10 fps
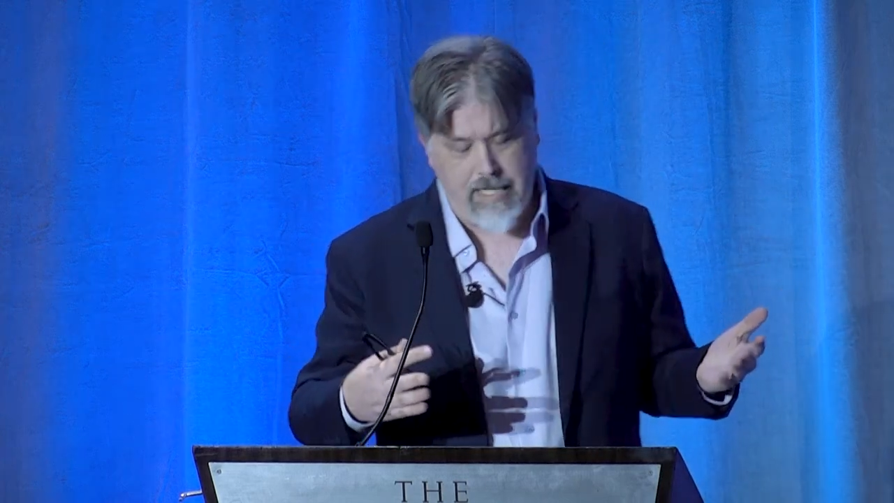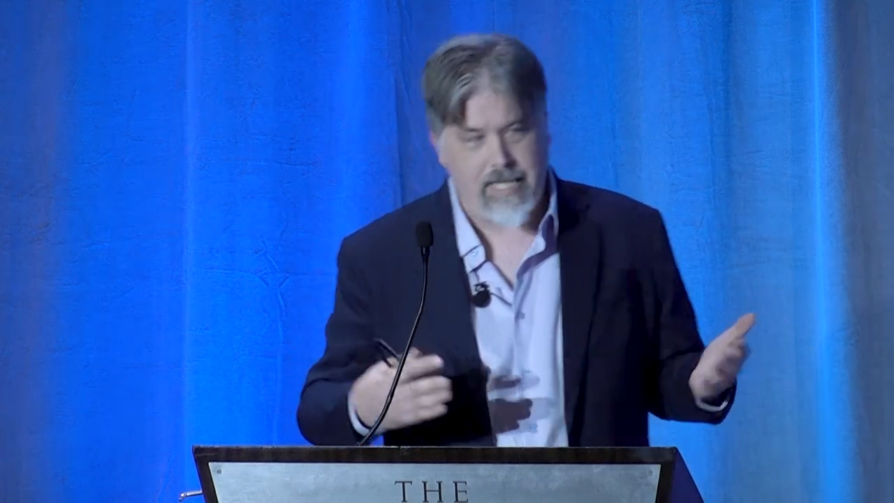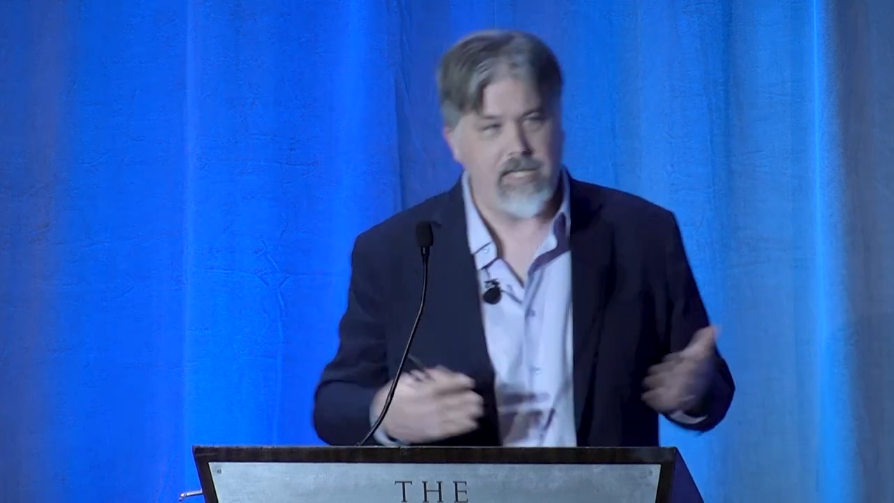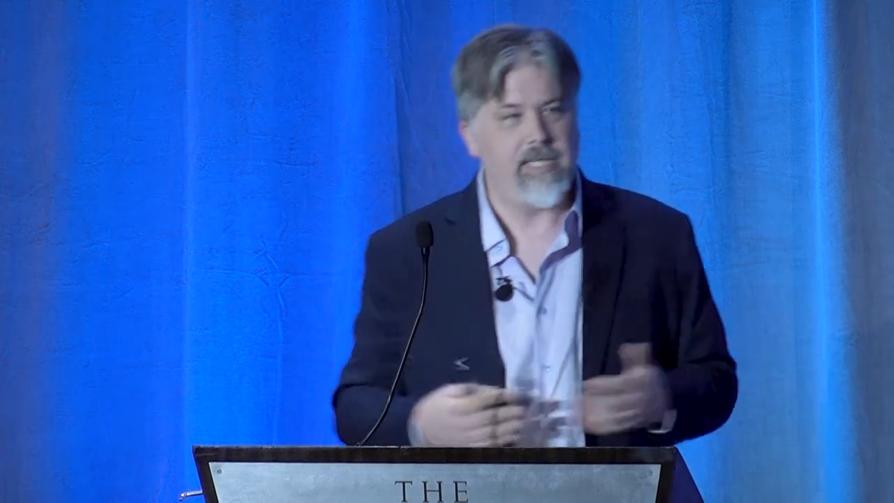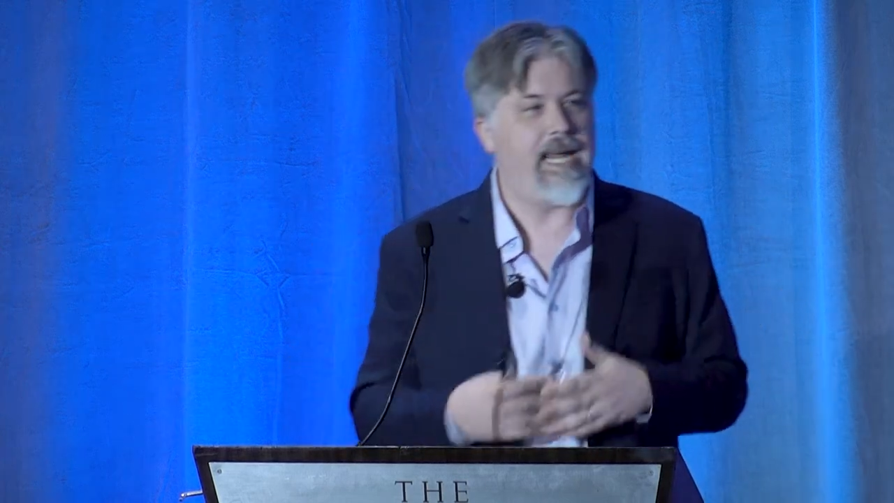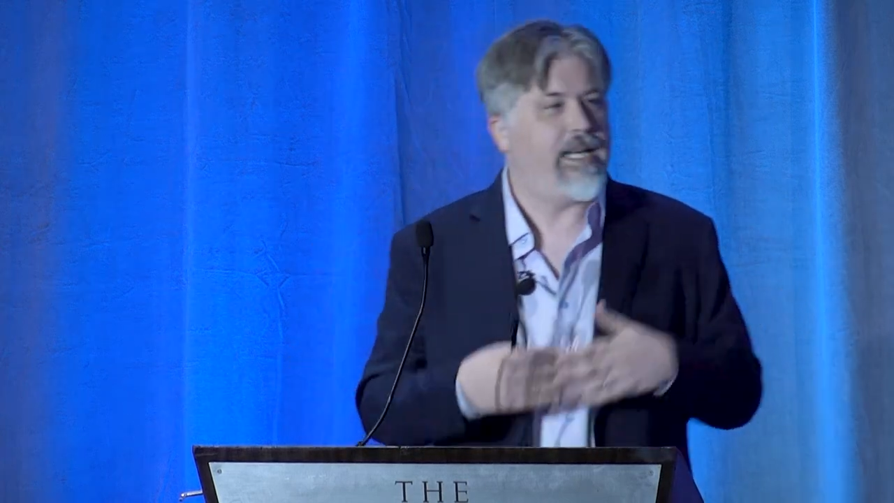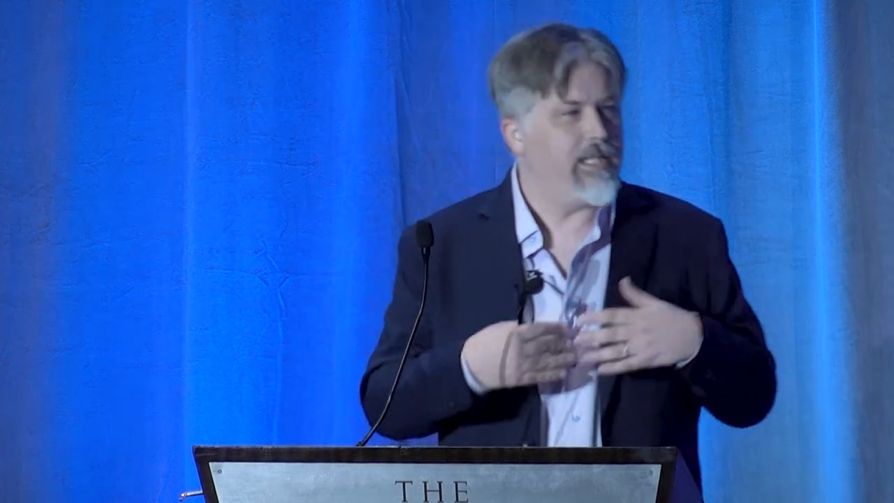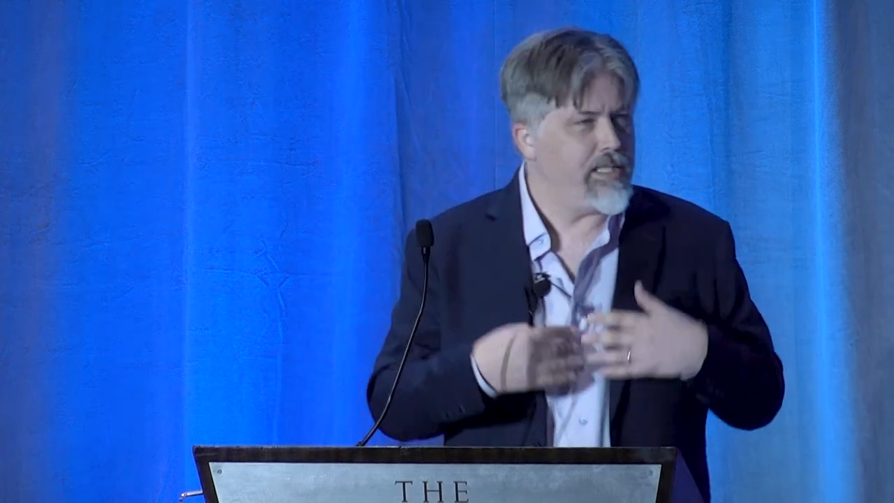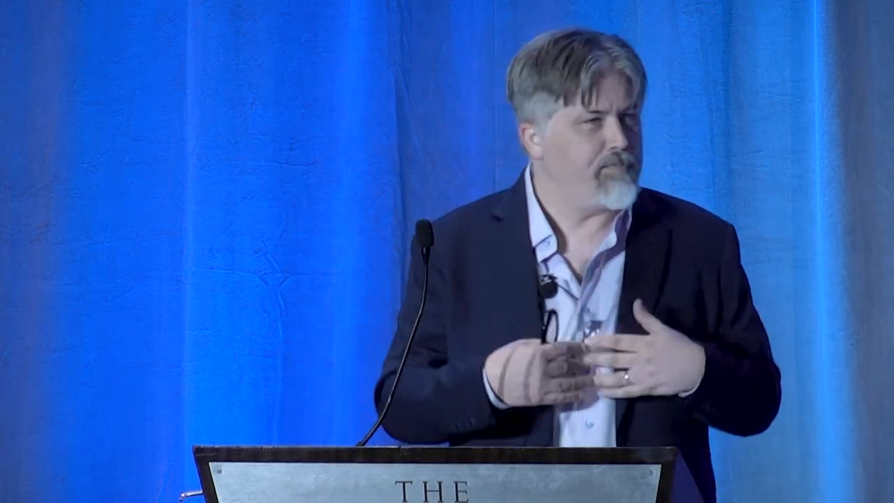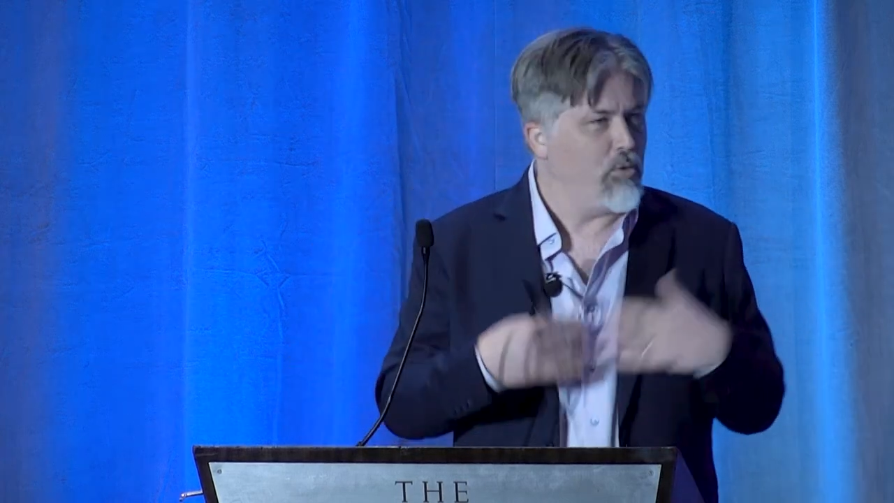And the data
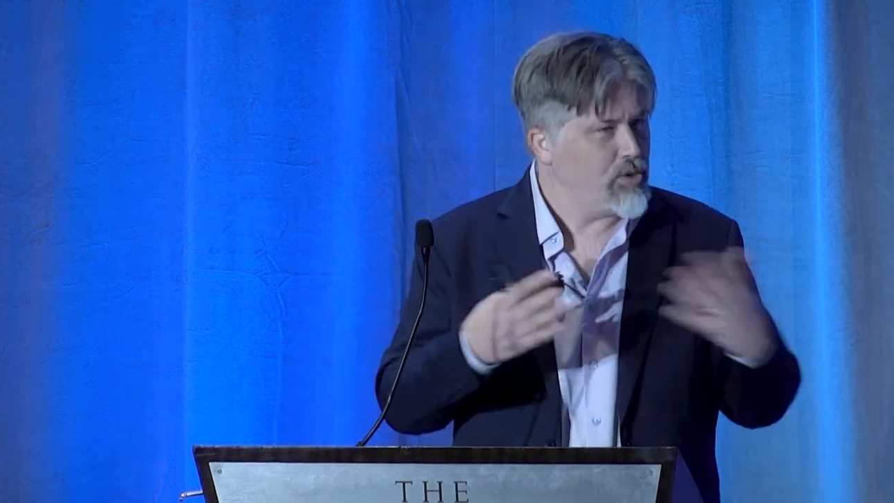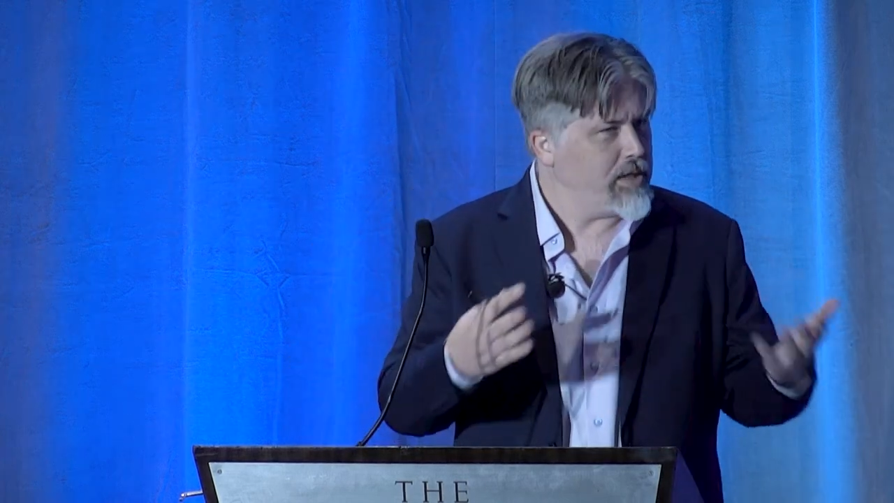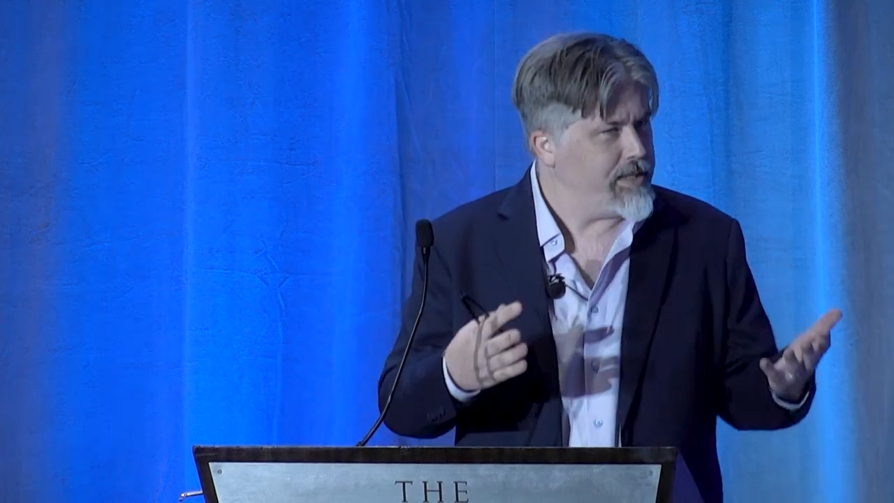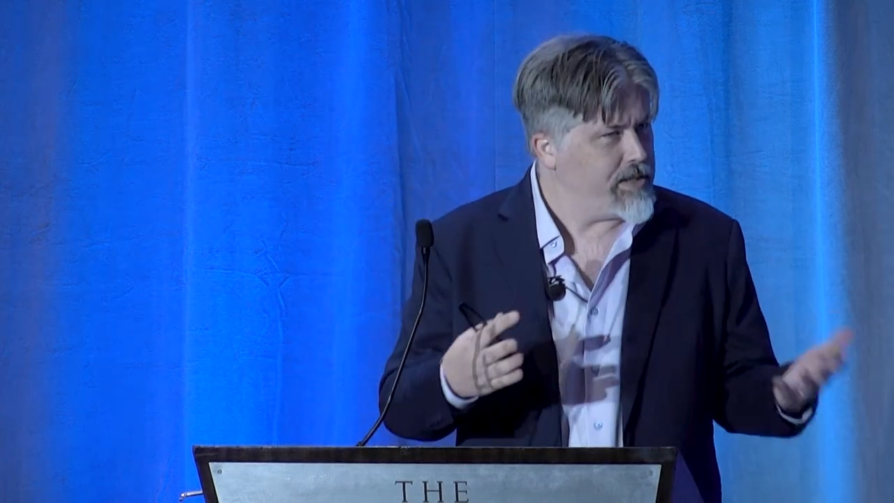is mostly